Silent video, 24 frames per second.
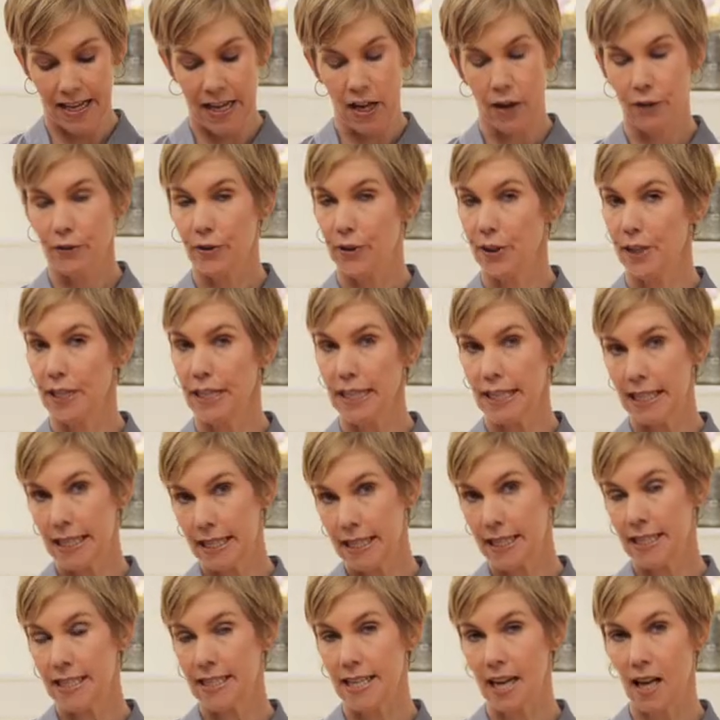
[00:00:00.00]
Now if you're gonna eat
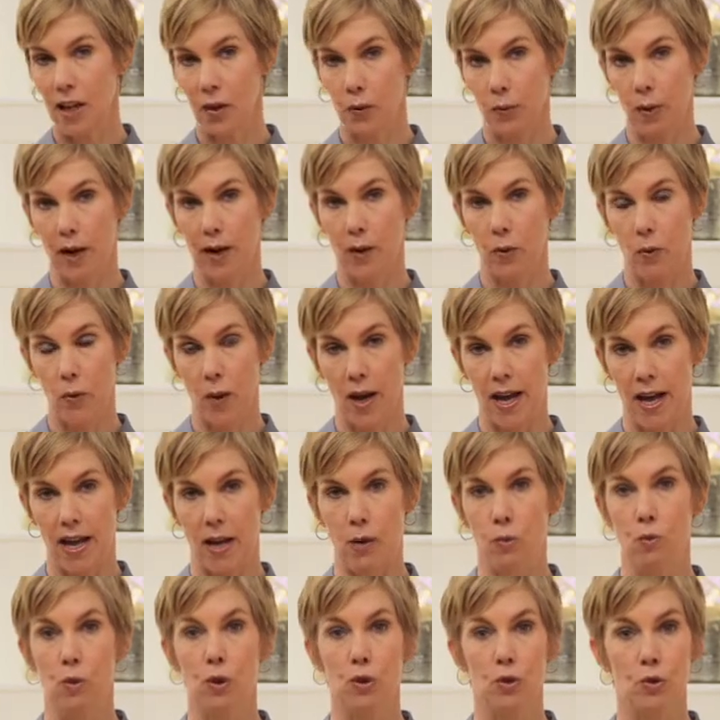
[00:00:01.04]
the salad right
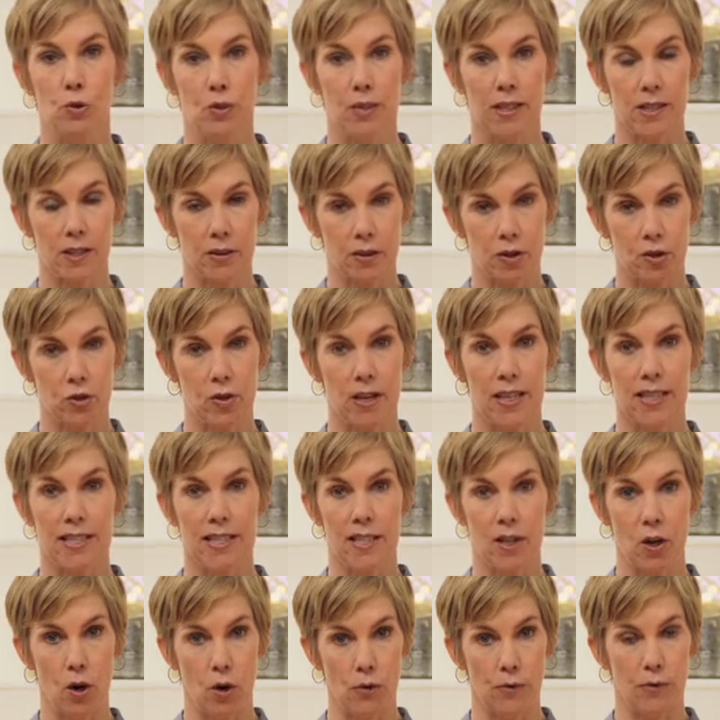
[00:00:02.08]
away, we'll drizzle the
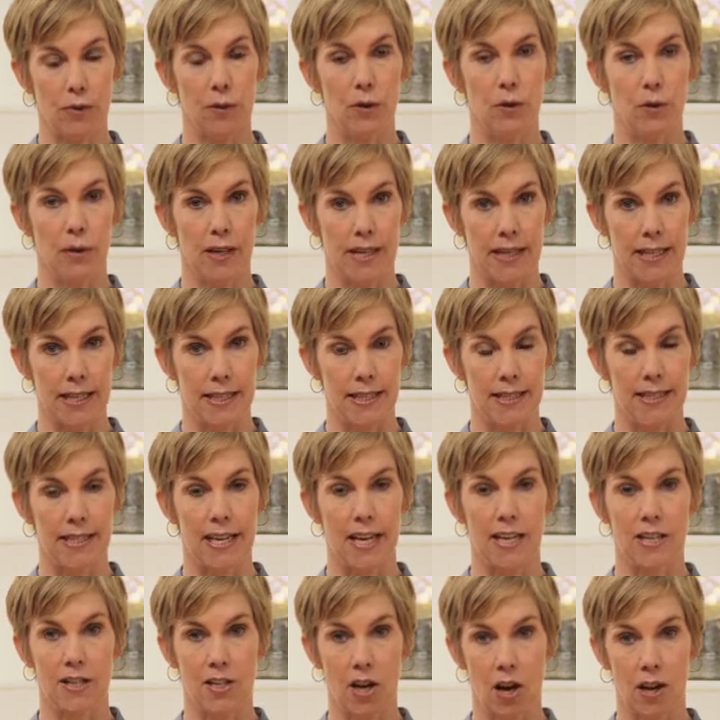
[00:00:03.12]
dressing over the greens
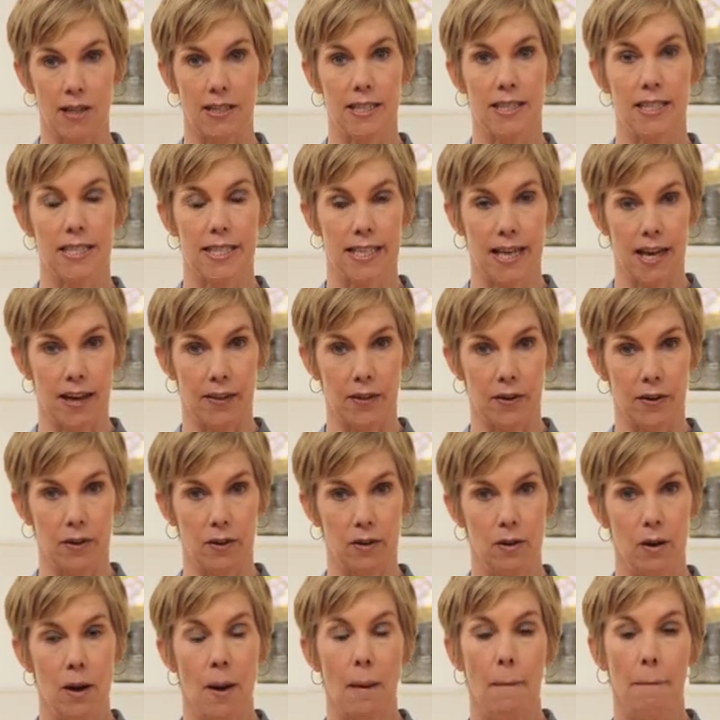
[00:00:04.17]
and toss it together.
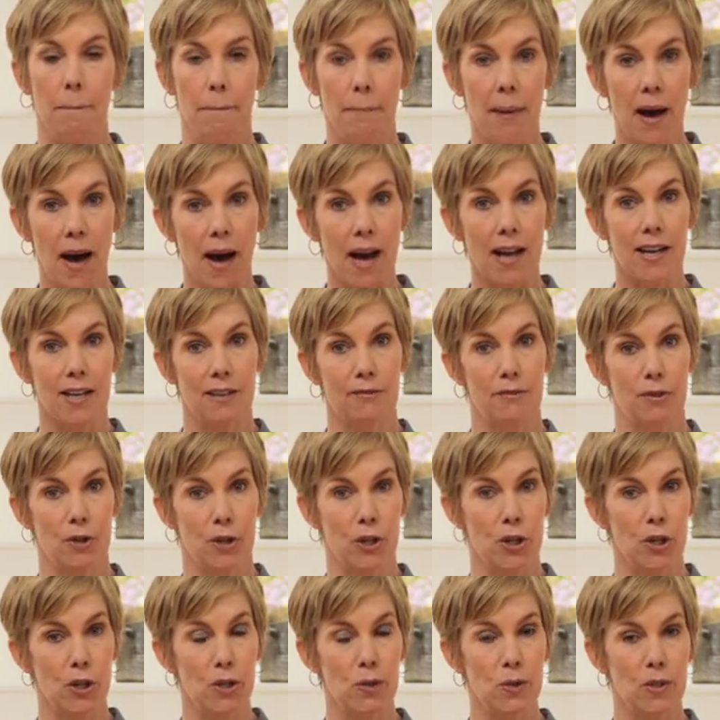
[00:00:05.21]
But if you're
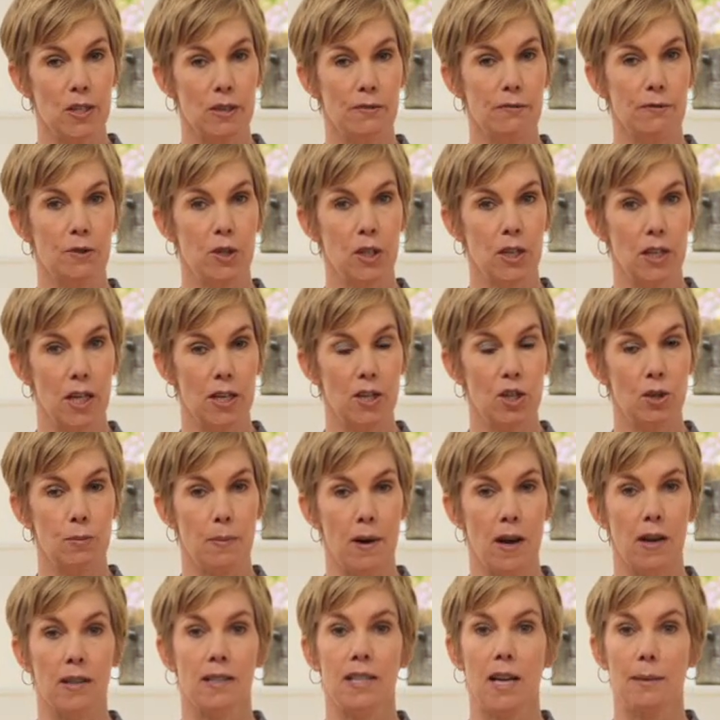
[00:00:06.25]
gonna use it for a
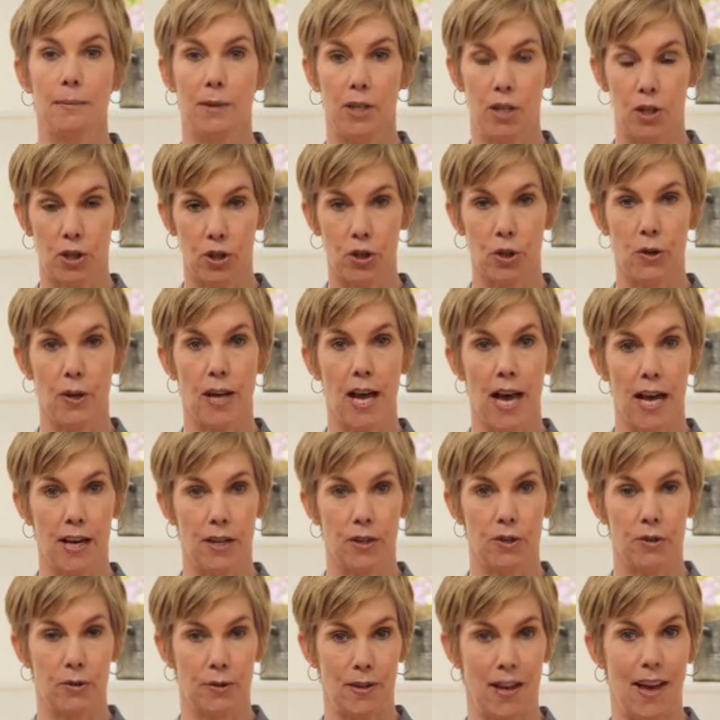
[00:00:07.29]
lunchbox, I'm gonna show you how to
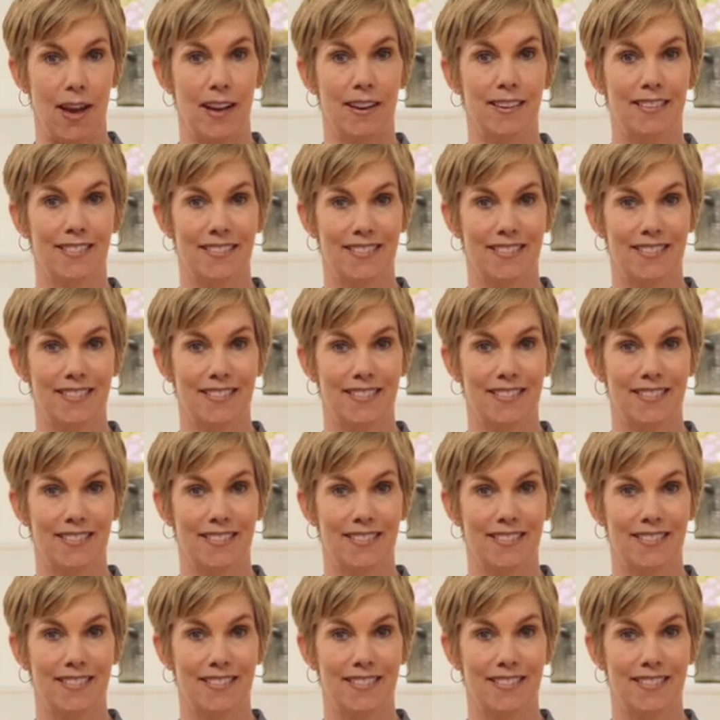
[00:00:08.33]
do that.